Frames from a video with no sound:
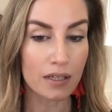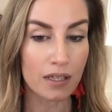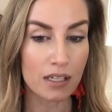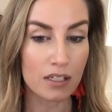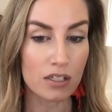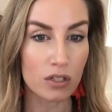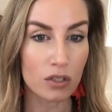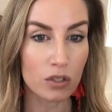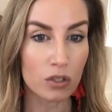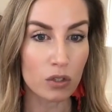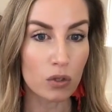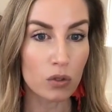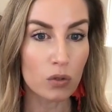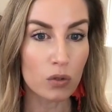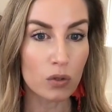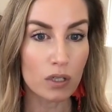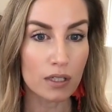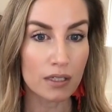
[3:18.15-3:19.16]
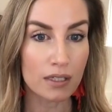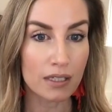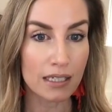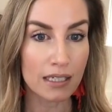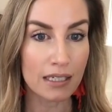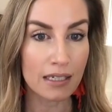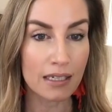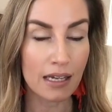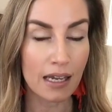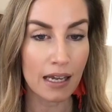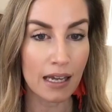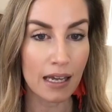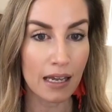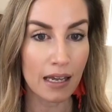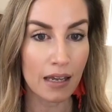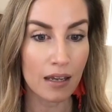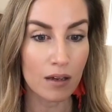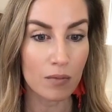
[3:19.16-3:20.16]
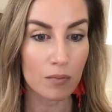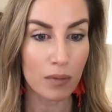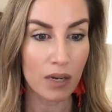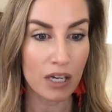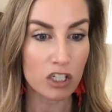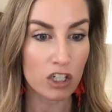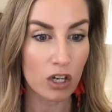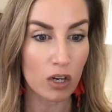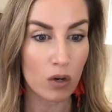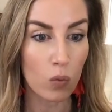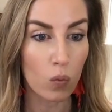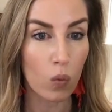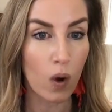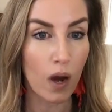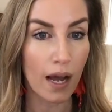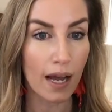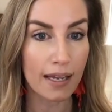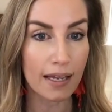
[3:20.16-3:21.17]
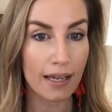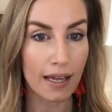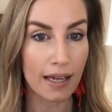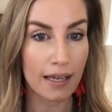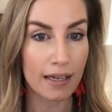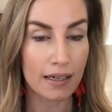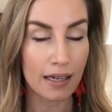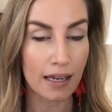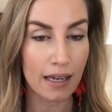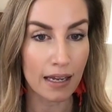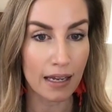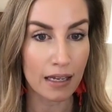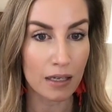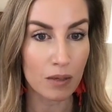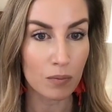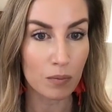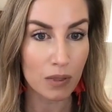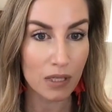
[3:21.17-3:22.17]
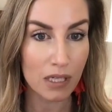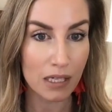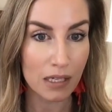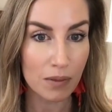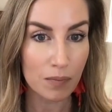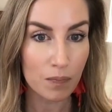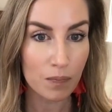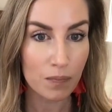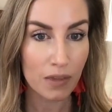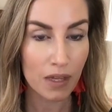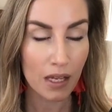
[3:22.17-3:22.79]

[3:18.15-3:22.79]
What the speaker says: that's You Need a Budget, YNAB.